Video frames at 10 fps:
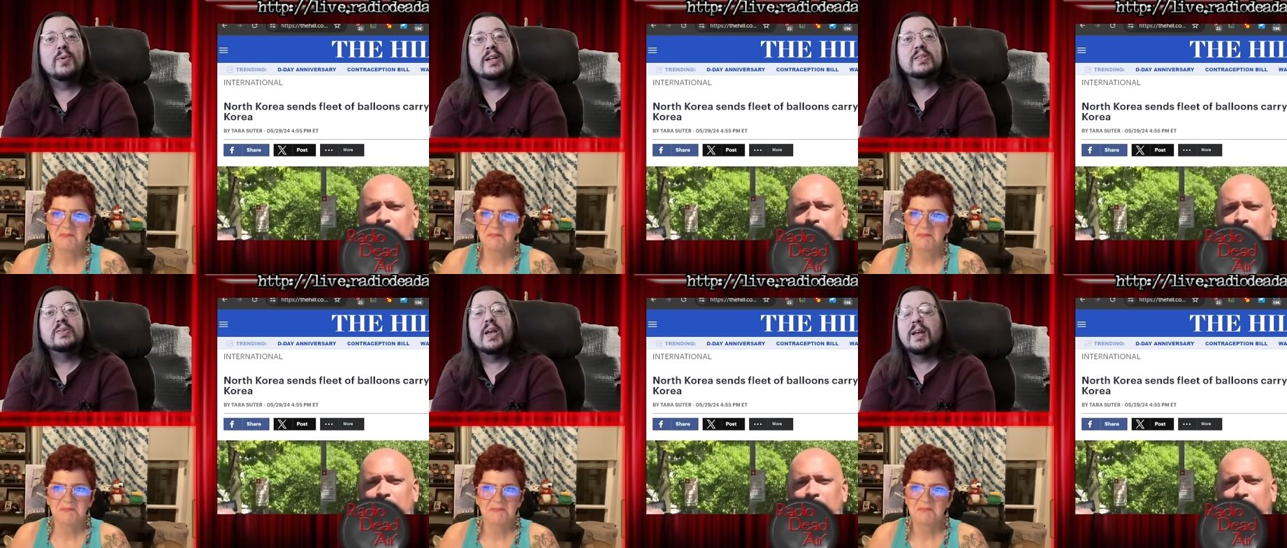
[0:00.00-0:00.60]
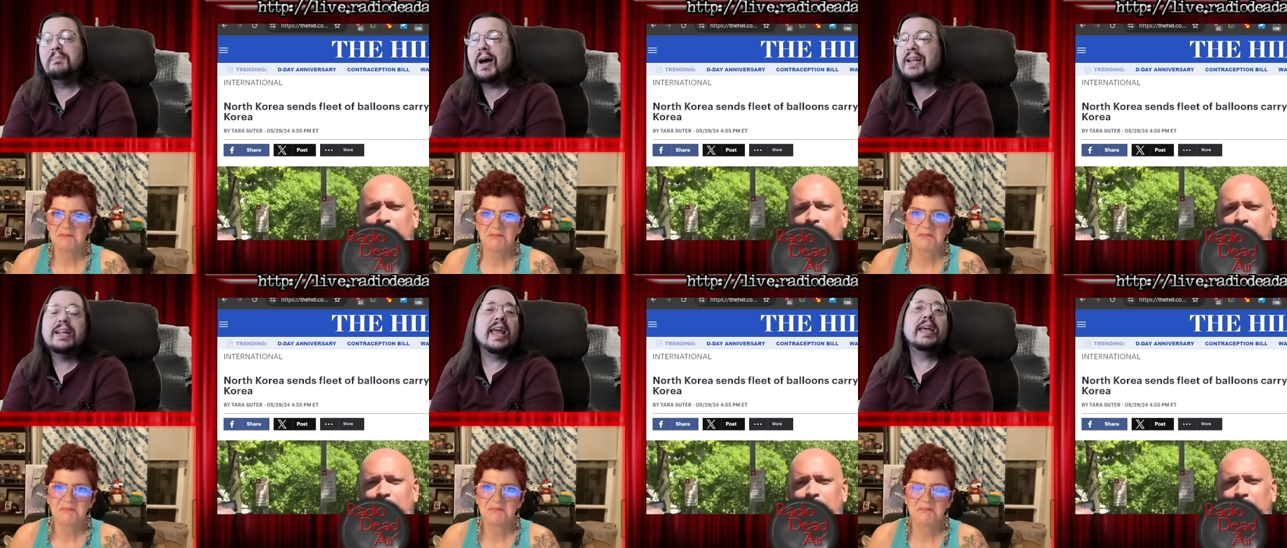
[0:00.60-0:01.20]
Speaker 1: once said,
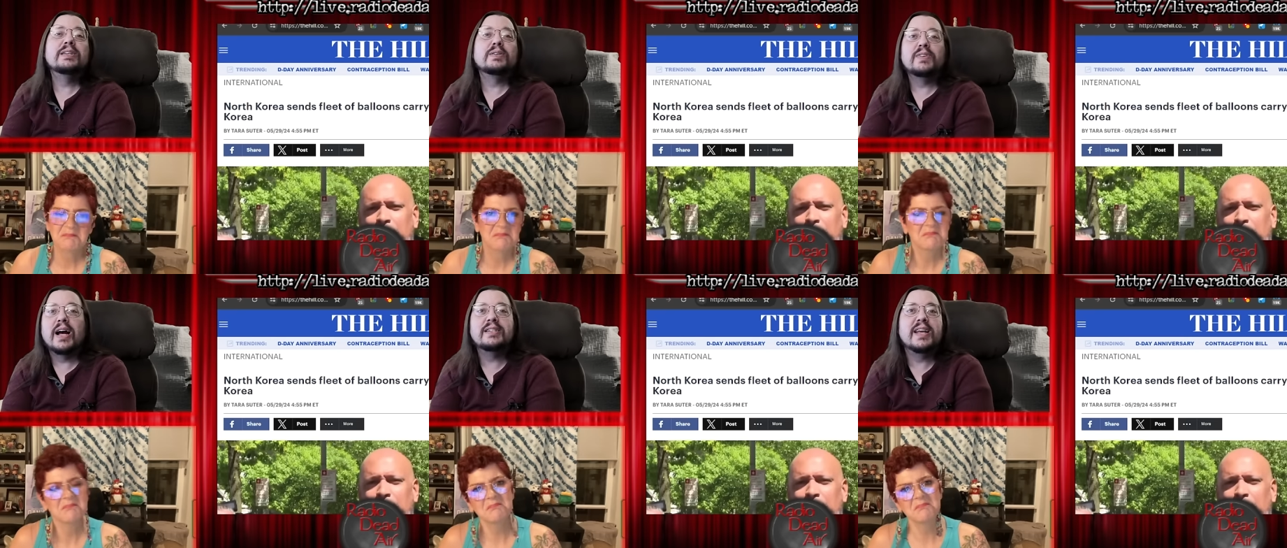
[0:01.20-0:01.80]
My days of not